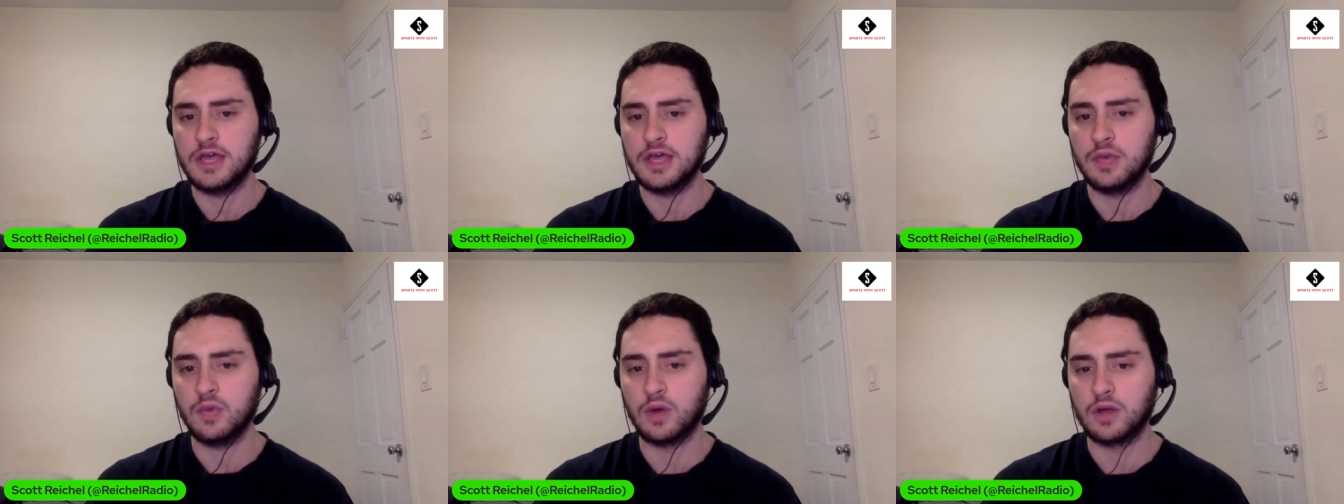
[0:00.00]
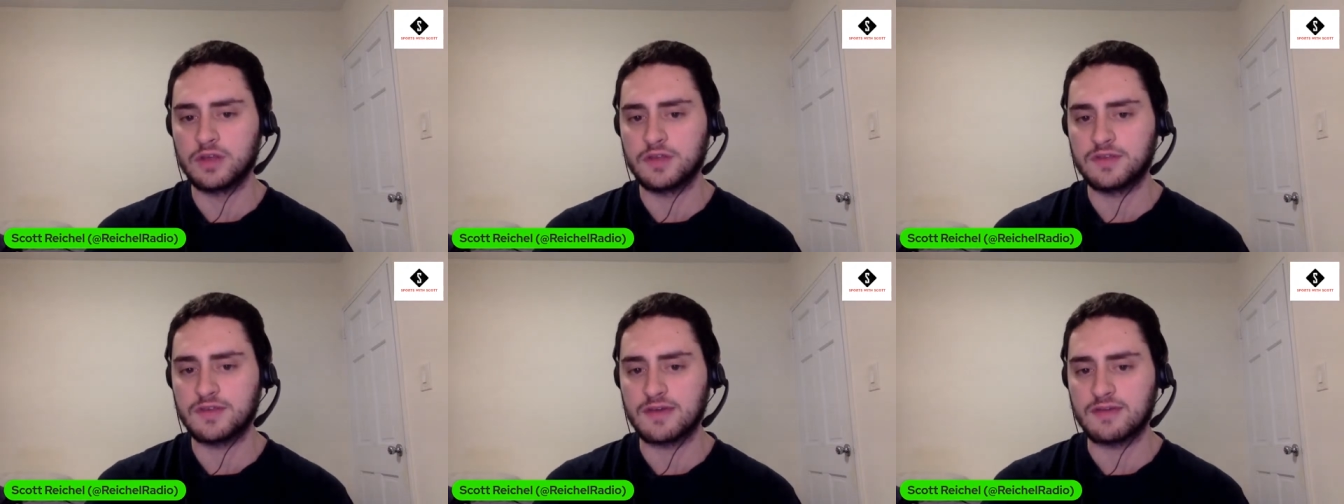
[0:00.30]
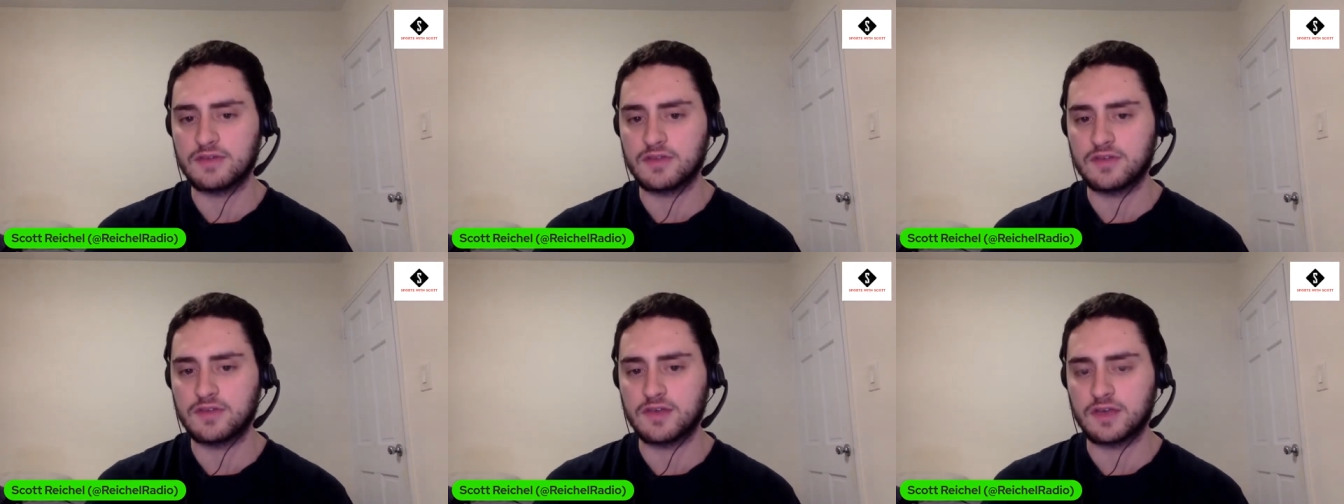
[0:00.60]
He won
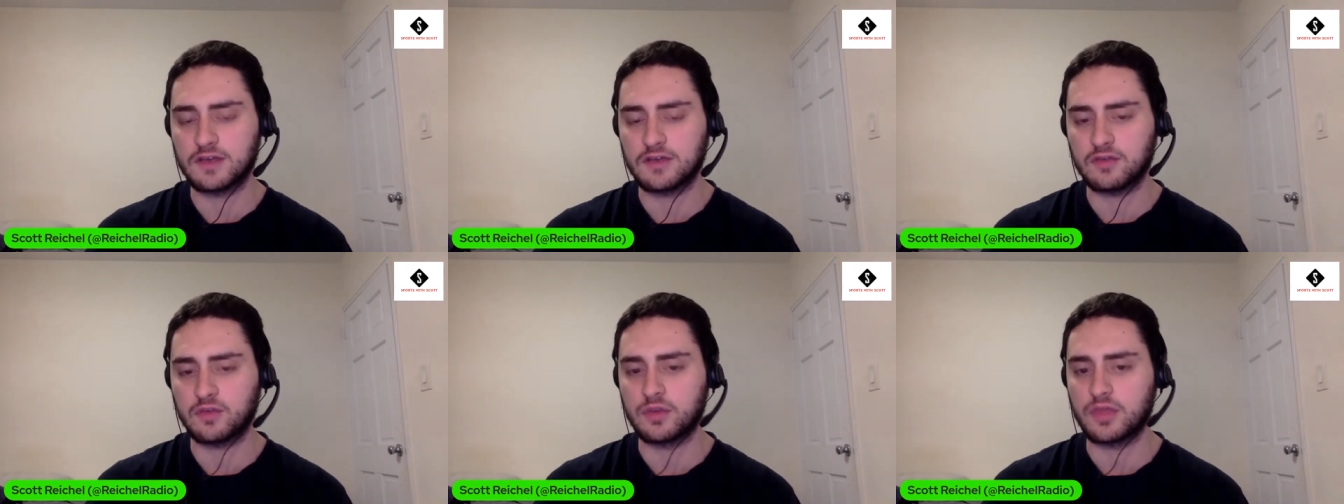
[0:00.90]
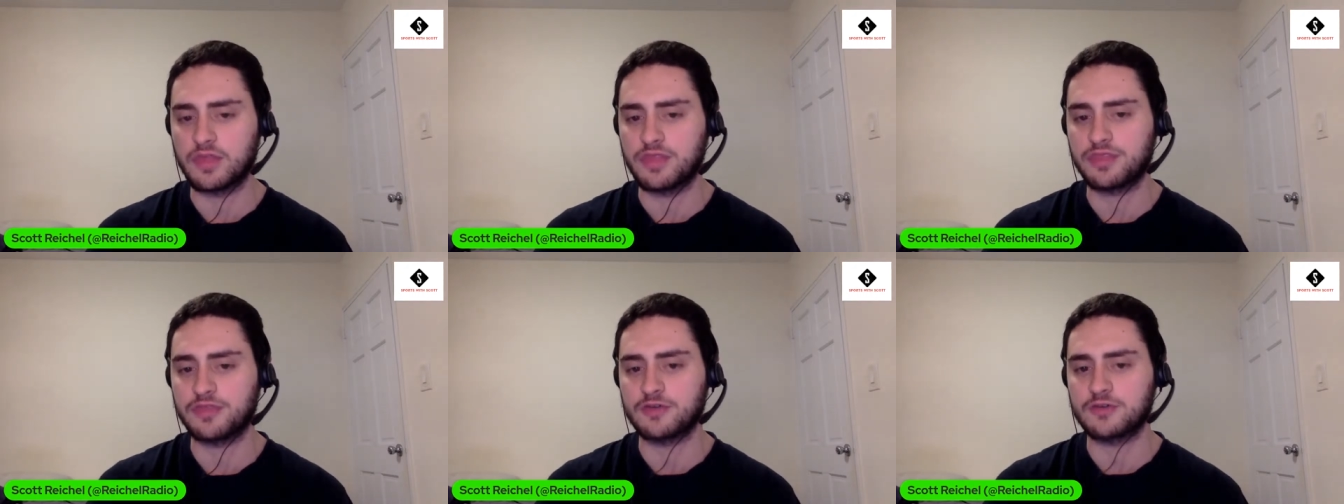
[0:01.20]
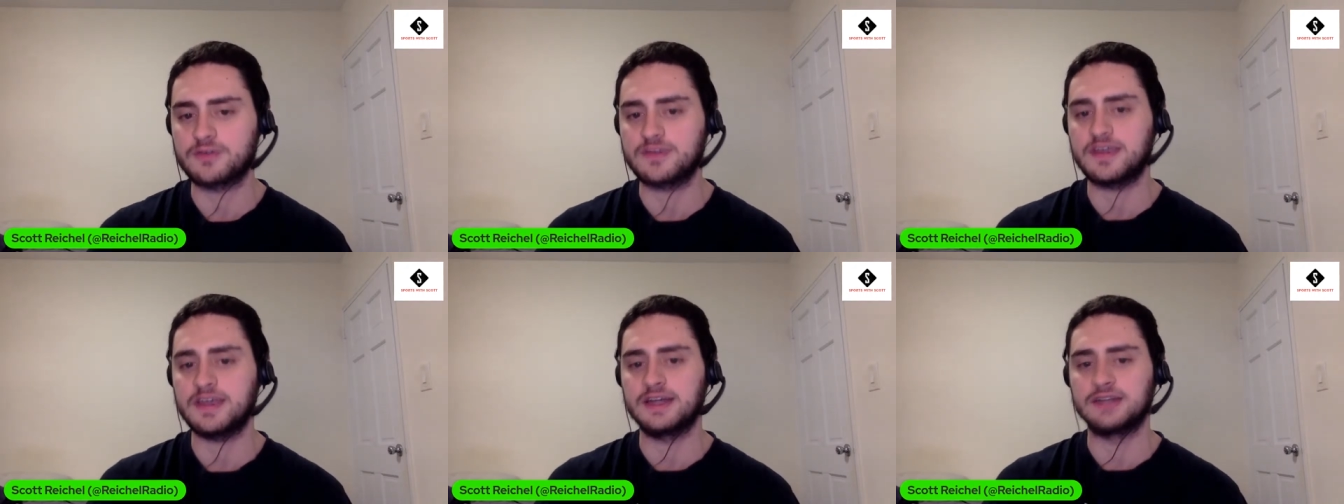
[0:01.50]
7-6 with a
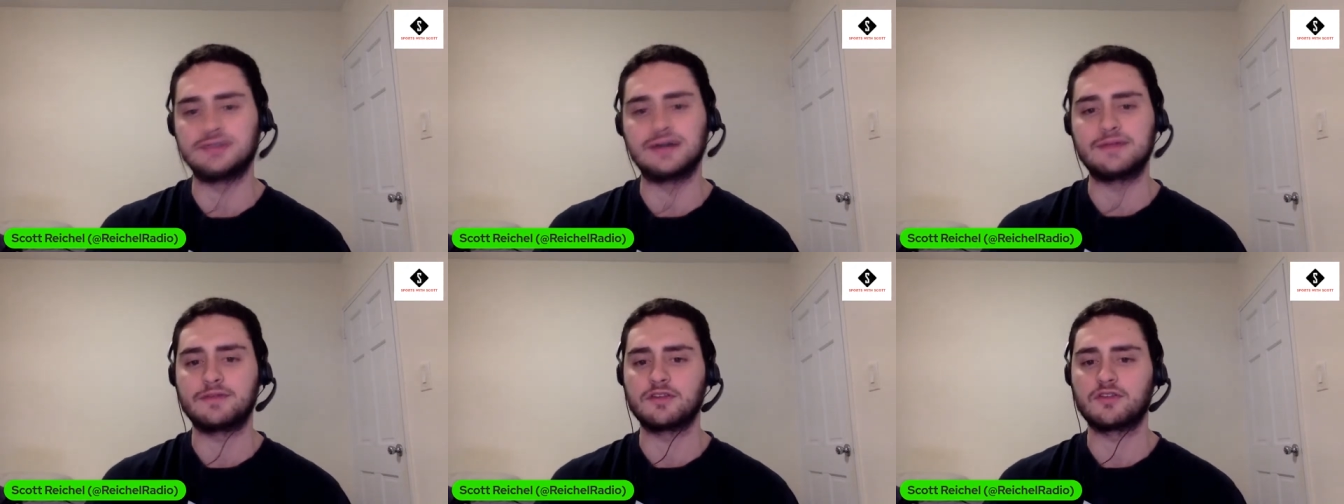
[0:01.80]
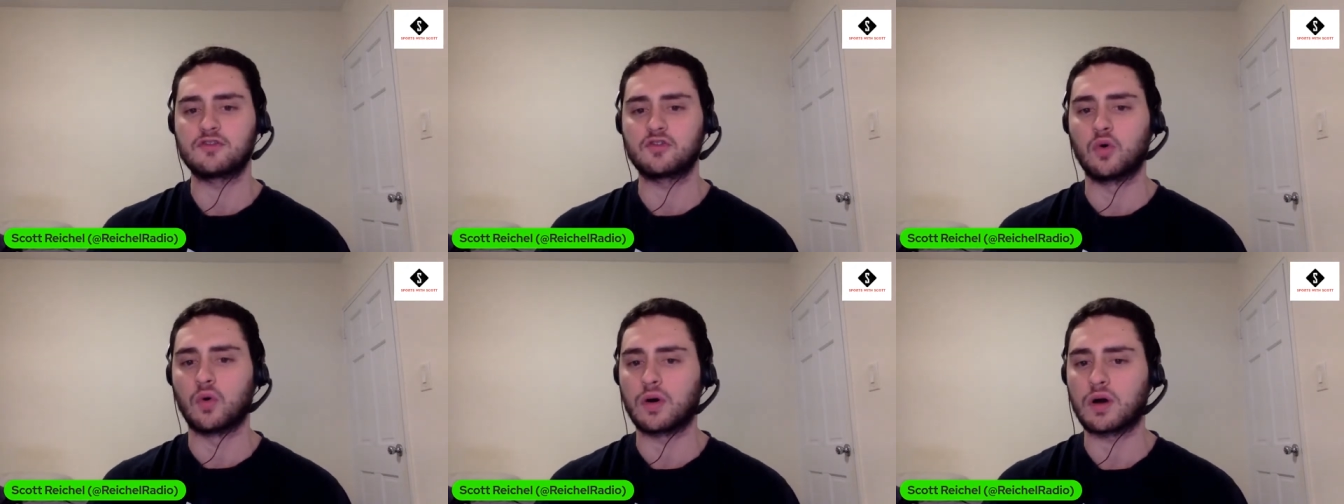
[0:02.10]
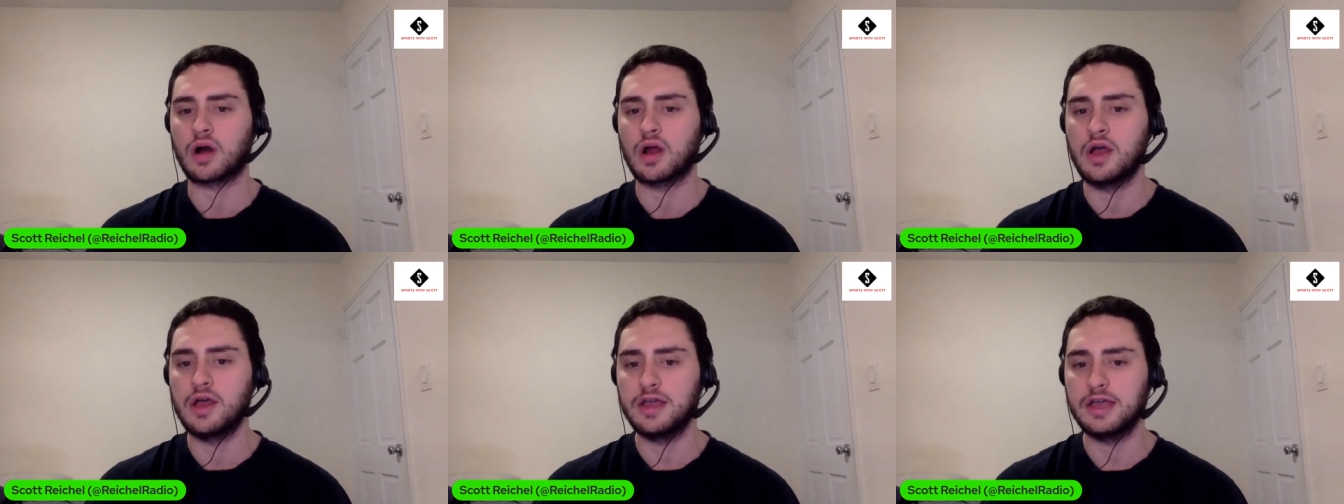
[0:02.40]
13-11
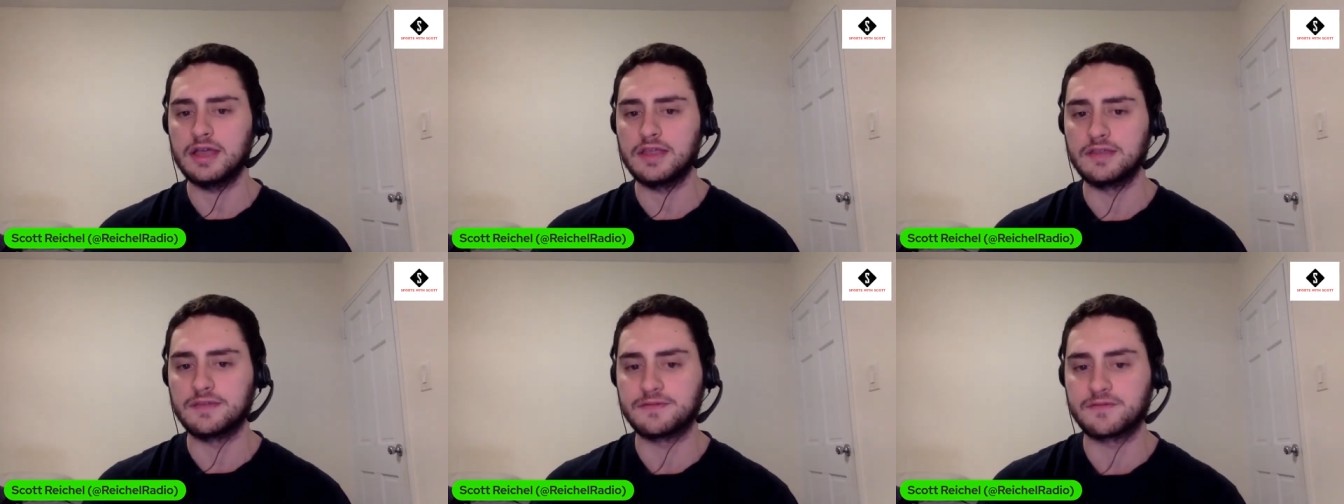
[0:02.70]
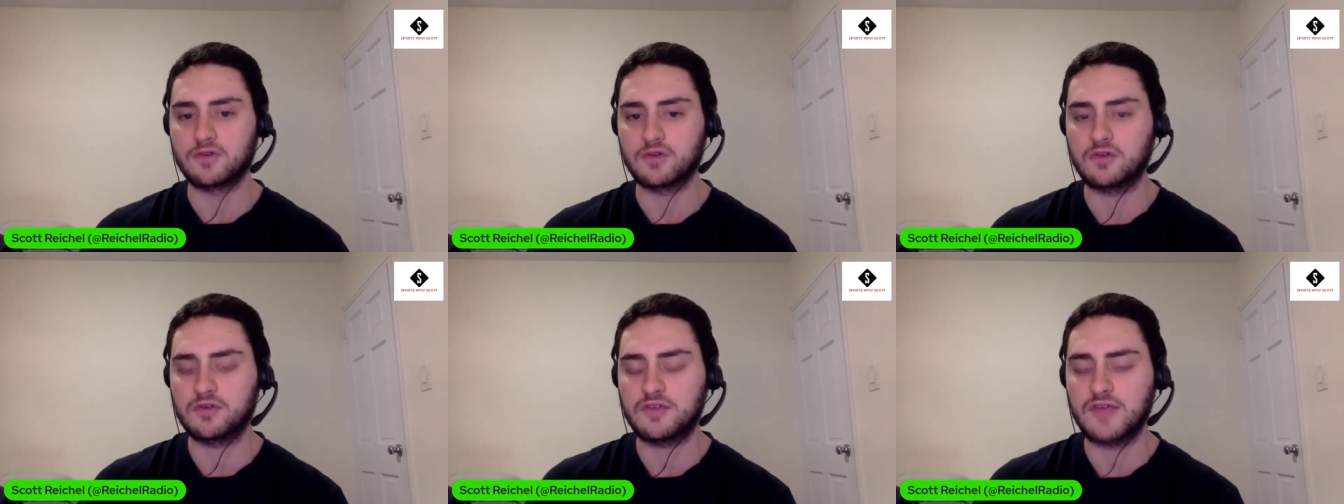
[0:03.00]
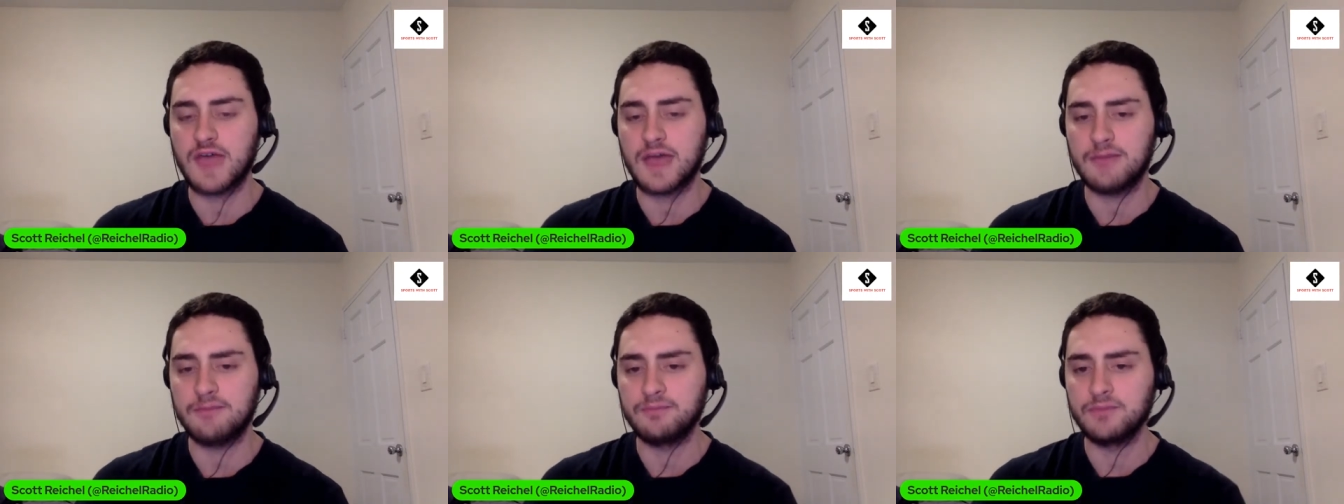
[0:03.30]
score in the
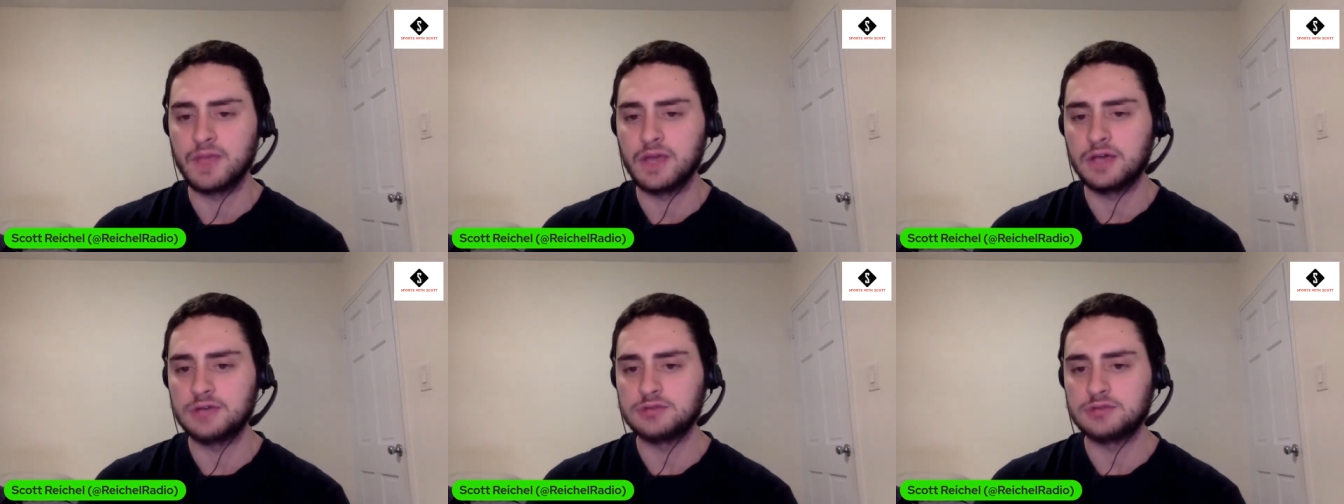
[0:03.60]
first set,